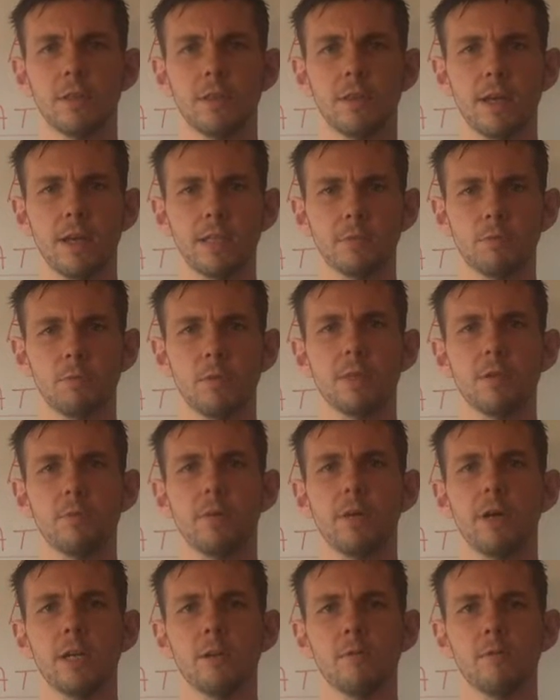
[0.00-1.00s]
That's when your
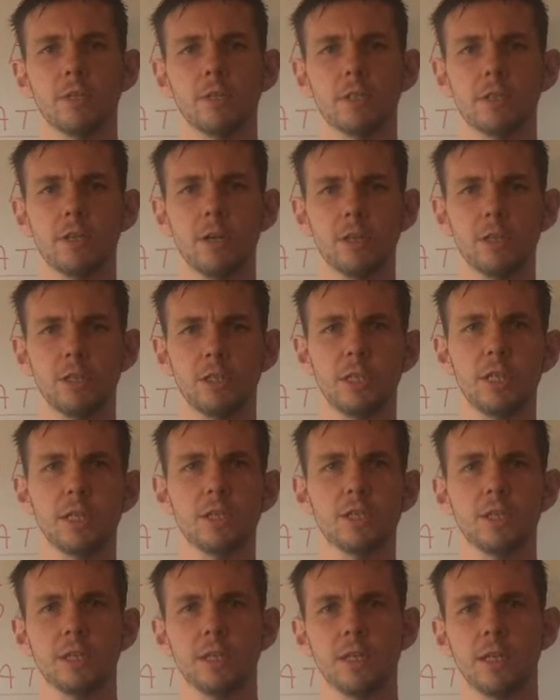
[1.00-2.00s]
body will start
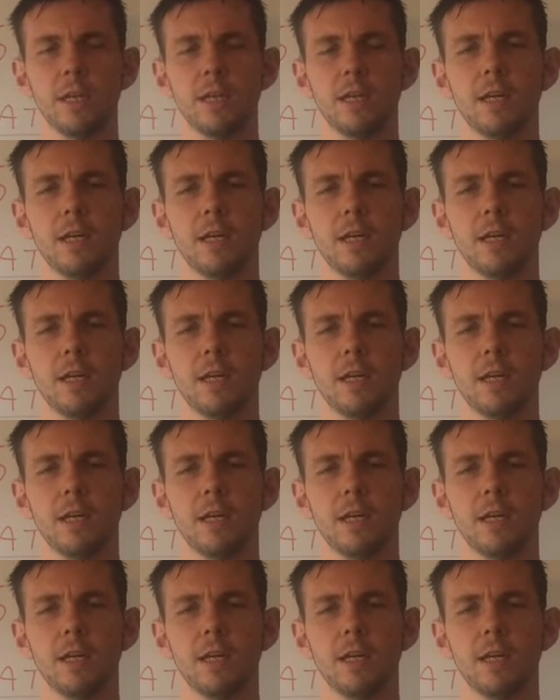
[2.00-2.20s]
changing